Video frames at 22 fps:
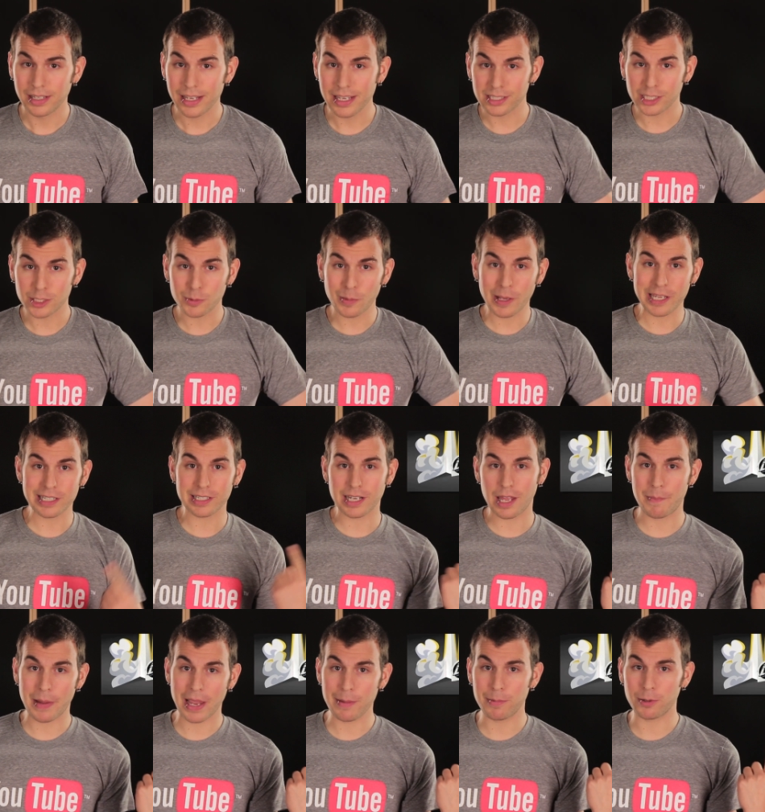is the Space
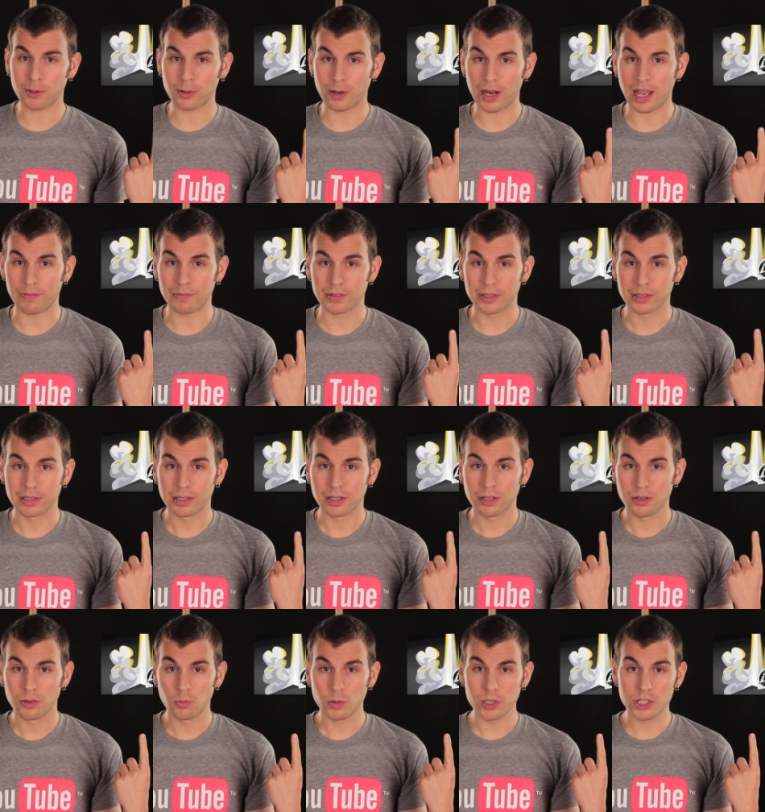Lab papercraft,
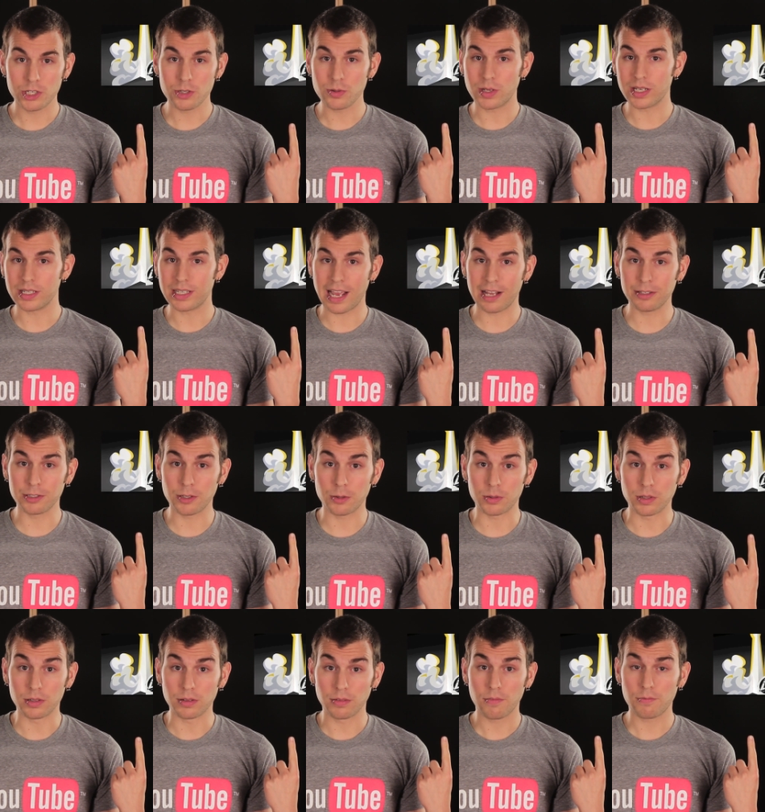which you can
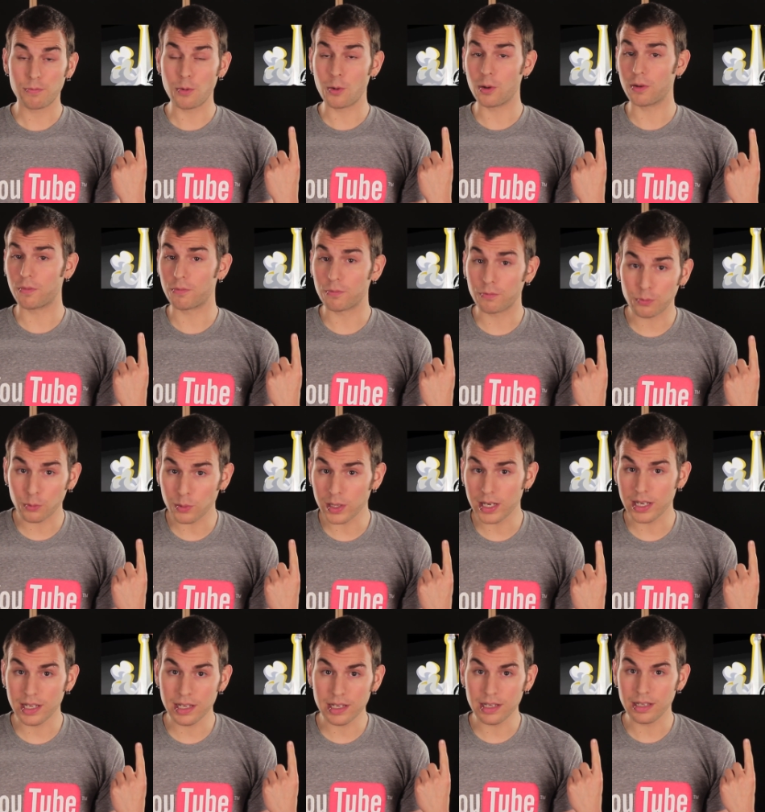download for
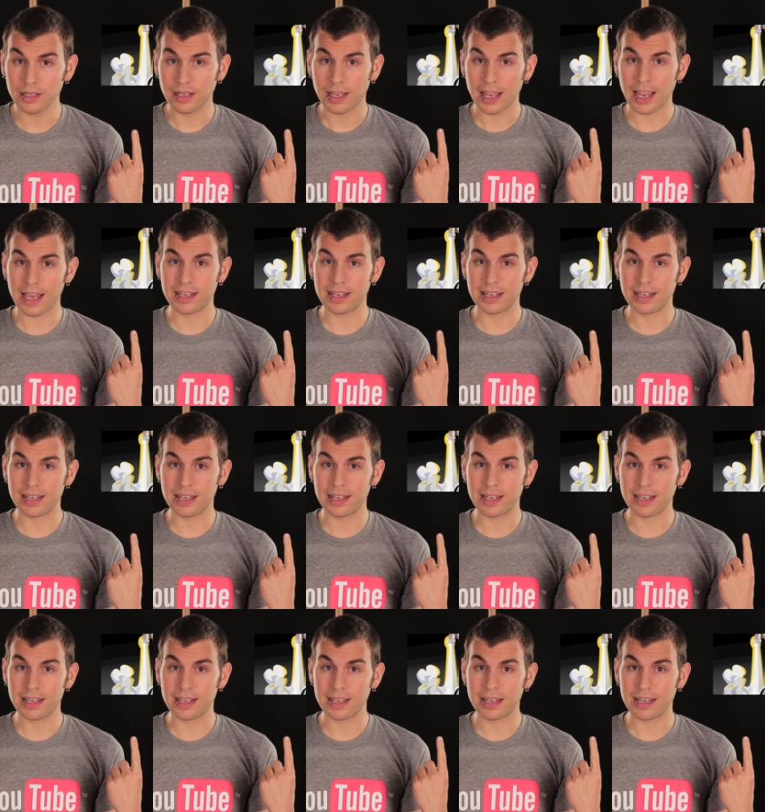free,